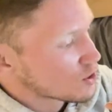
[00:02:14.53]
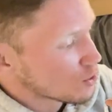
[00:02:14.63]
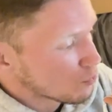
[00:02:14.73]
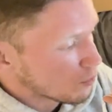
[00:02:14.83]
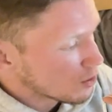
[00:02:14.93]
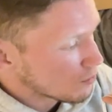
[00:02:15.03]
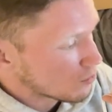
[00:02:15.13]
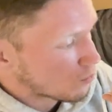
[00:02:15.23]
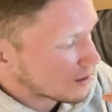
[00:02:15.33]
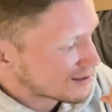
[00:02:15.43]
you will
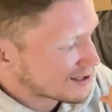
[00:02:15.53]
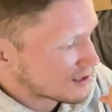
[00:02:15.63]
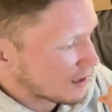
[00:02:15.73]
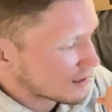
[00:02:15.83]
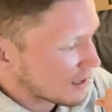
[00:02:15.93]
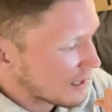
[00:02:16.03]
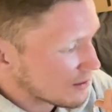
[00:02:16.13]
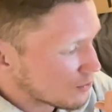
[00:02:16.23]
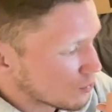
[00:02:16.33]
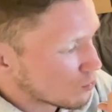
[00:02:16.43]
want to select, I
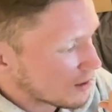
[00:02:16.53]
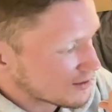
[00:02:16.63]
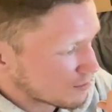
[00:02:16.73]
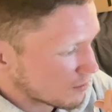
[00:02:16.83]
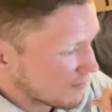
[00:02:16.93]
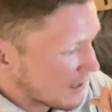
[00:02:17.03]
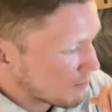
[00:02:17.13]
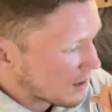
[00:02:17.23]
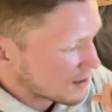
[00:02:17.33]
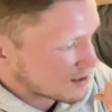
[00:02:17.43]
do want to provide
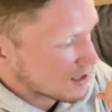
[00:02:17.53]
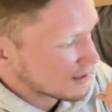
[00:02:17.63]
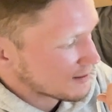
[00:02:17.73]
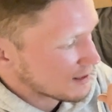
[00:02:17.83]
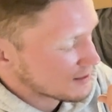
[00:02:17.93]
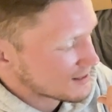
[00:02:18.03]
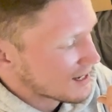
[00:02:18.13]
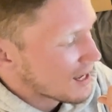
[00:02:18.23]
box contents.